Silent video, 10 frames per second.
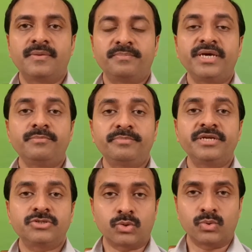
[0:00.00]
Pir
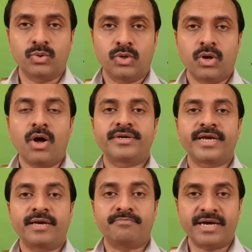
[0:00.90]
Pinto
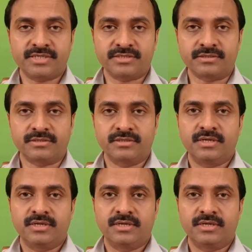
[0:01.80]
on a bicycle.